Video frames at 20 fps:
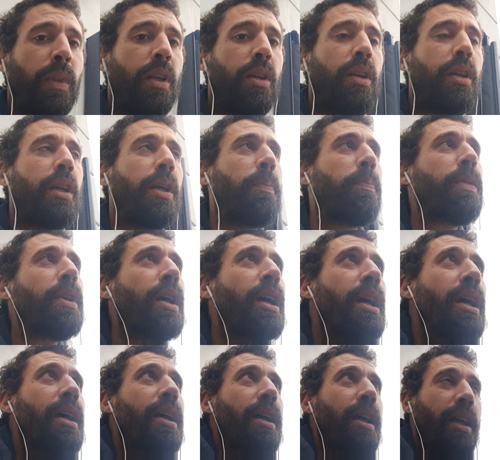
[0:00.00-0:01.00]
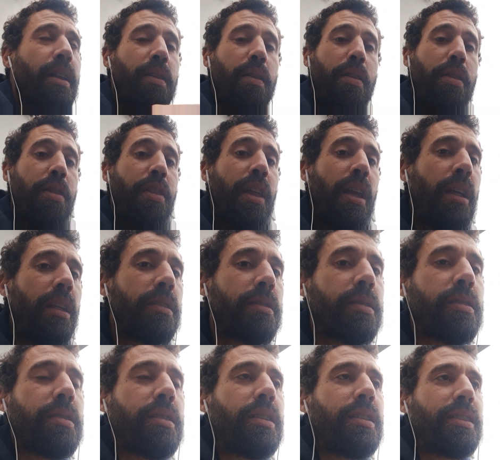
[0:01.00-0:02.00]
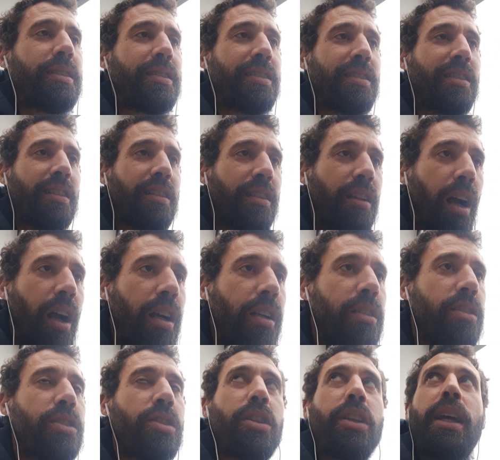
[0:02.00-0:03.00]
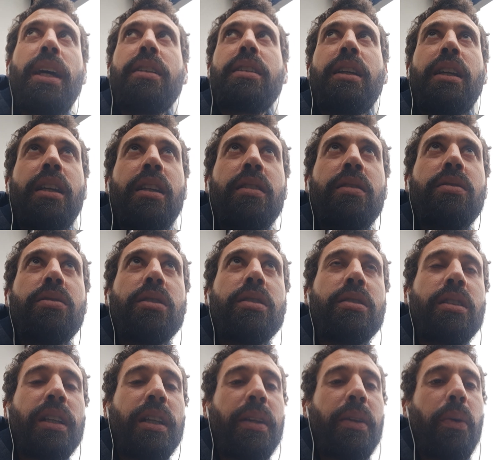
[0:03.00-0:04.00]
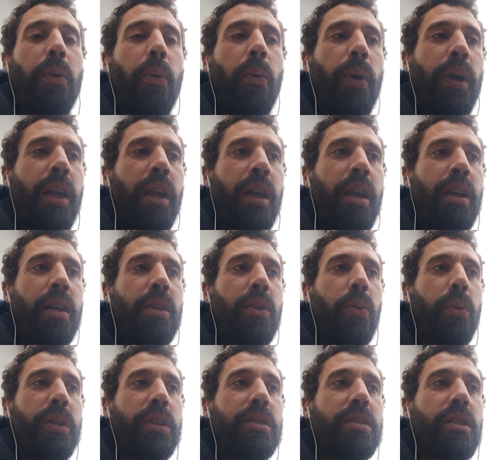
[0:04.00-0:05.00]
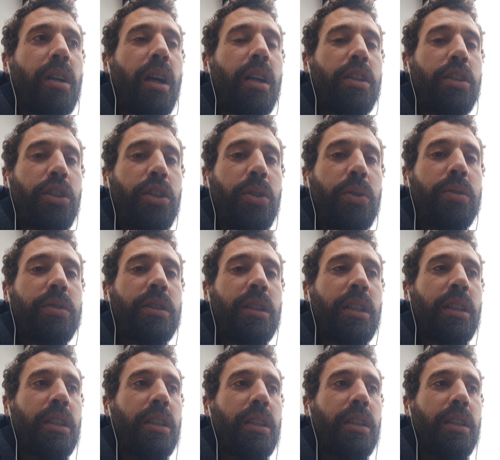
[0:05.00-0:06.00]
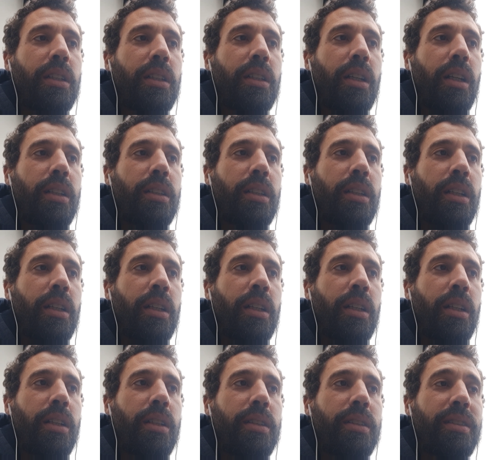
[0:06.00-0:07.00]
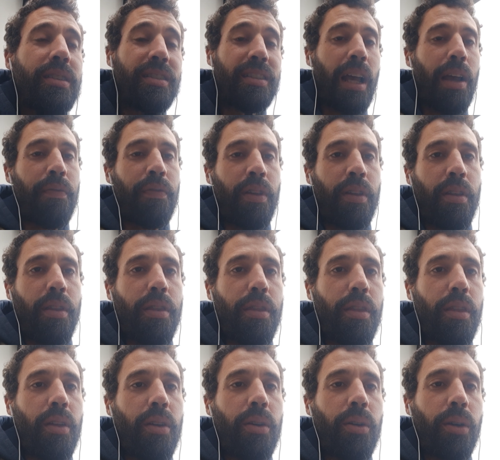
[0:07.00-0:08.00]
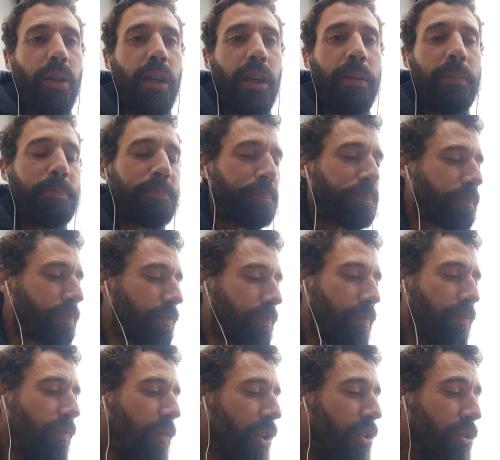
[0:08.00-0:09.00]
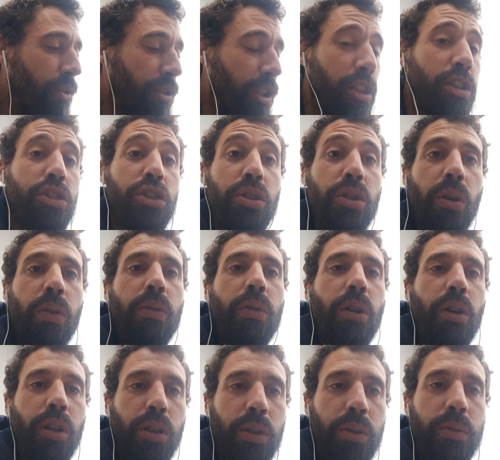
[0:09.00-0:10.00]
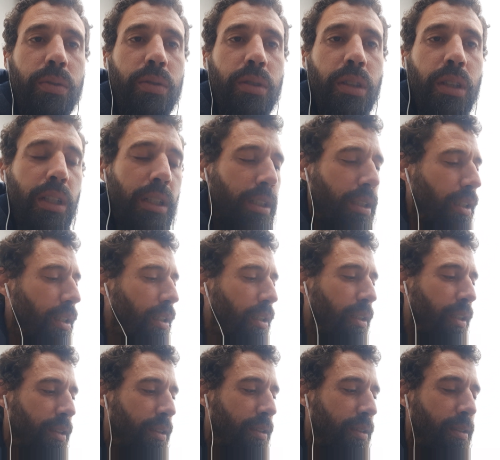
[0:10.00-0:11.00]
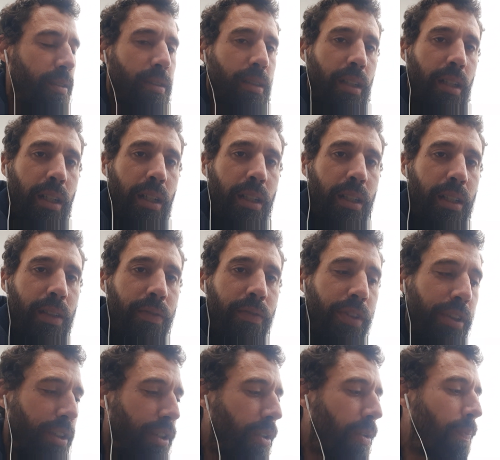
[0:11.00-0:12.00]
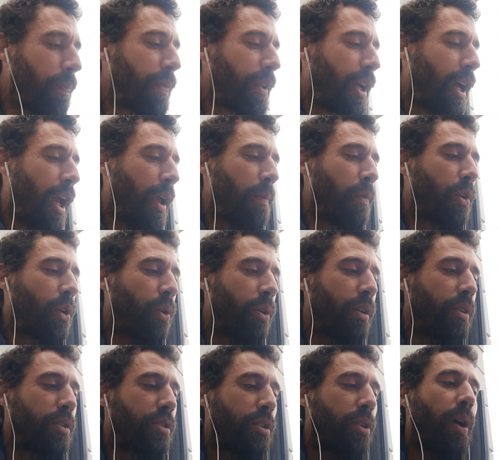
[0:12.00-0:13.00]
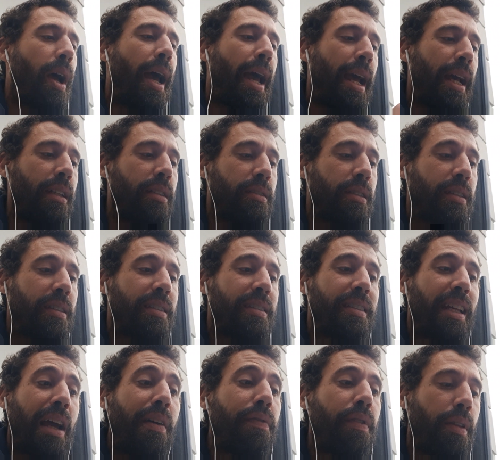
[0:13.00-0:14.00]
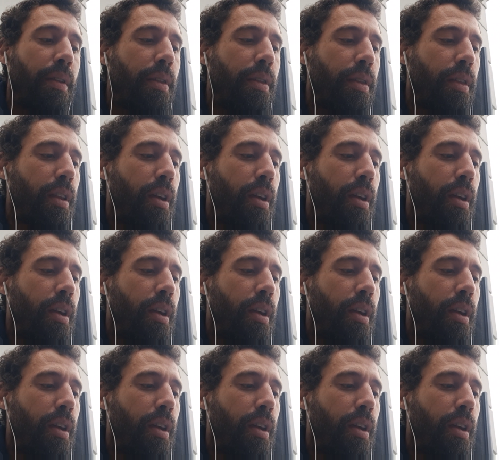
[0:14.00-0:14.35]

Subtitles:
Okay, and things start to get interesting when we start using the seventh. Okay, so just to conclude this video, I'm going to add the 7th